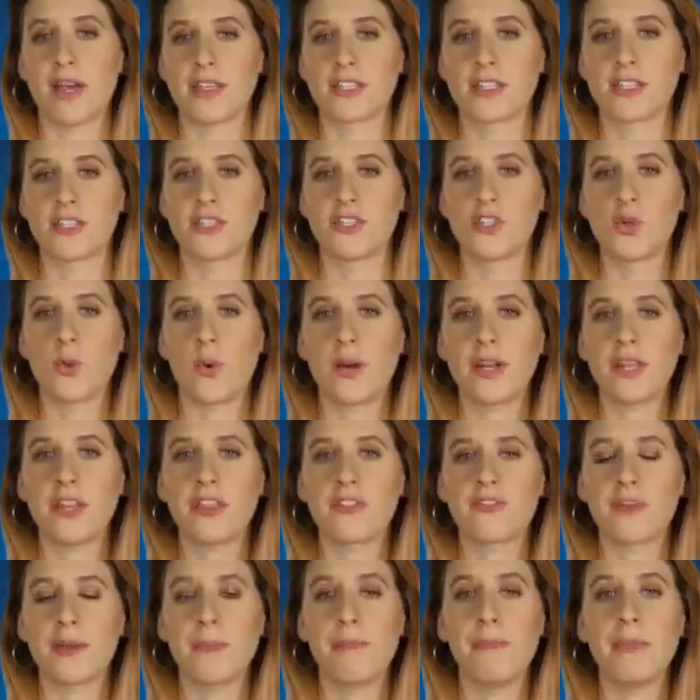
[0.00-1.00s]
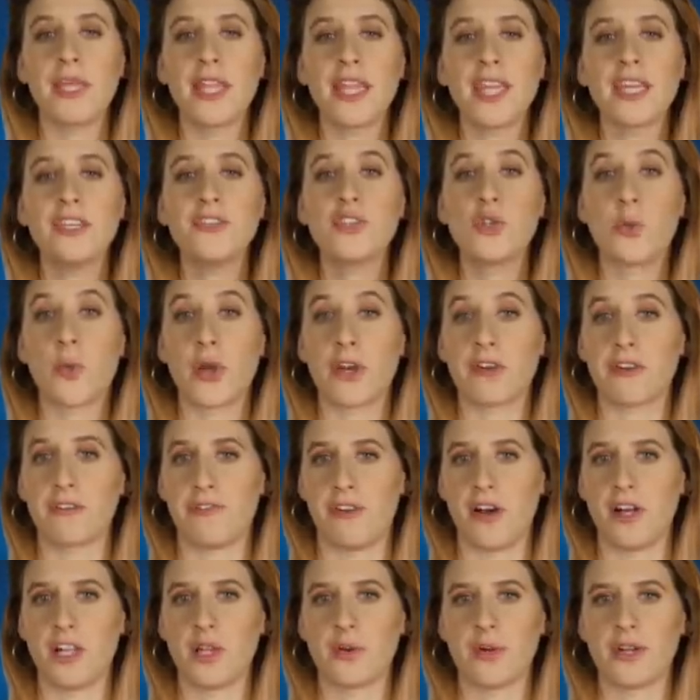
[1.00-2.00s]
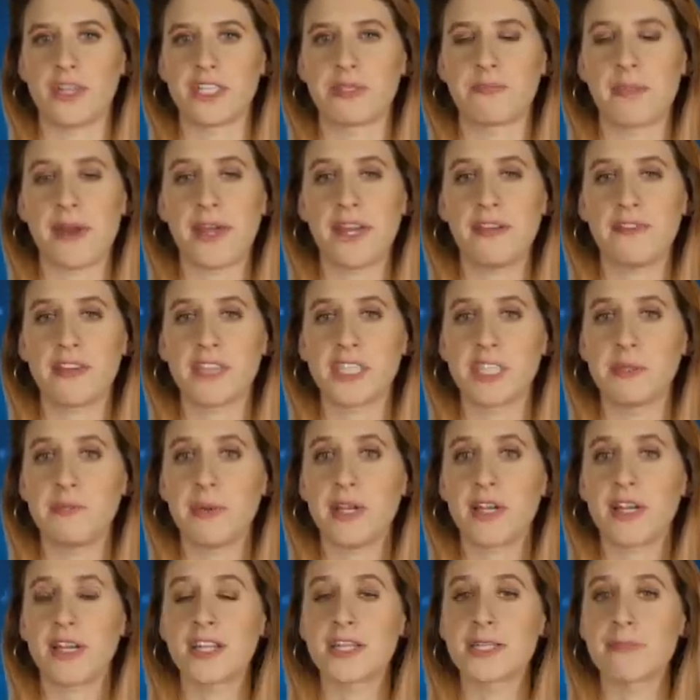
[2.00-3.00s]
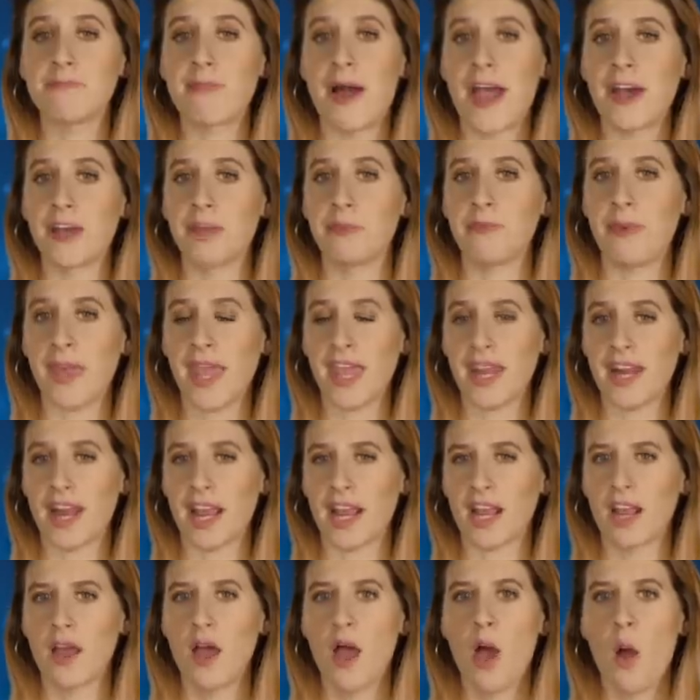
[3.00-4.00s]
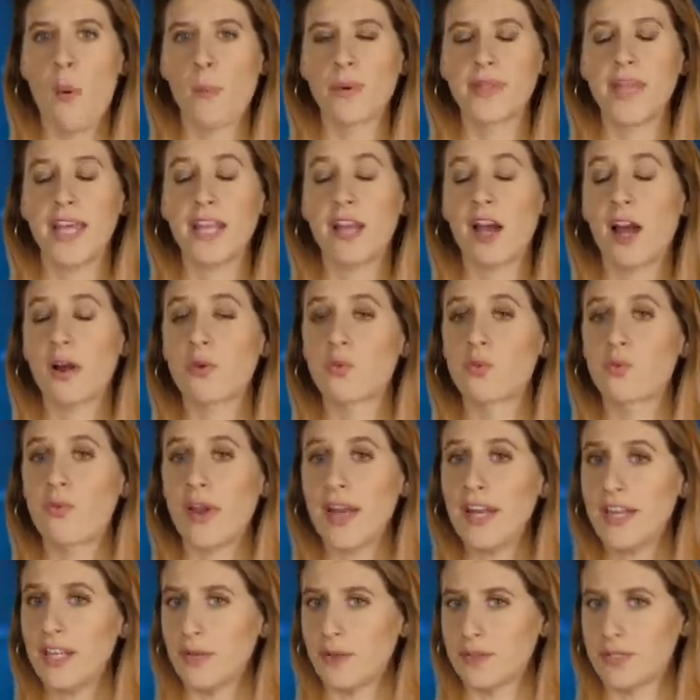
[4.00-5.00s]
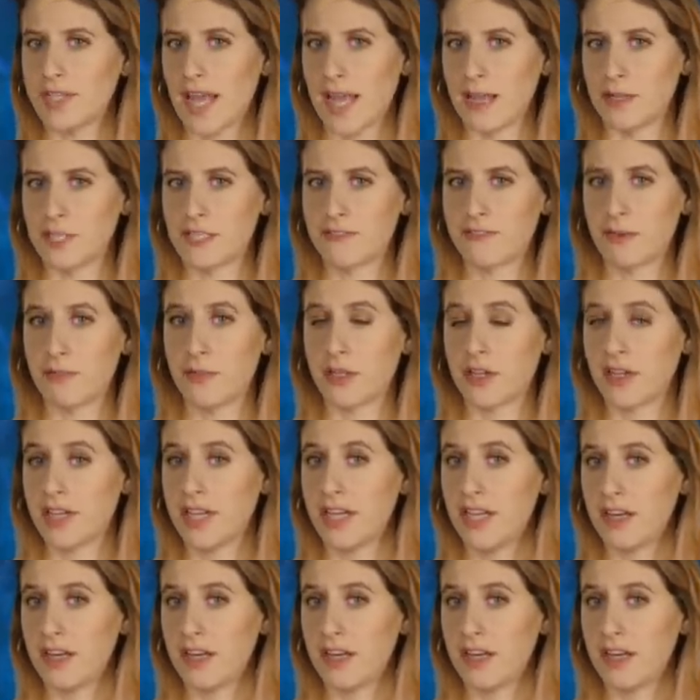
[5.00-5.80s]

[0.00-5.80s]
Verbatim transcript: Musk's 23 million Twitter followers might have experienced mild panic when they got radio silence from their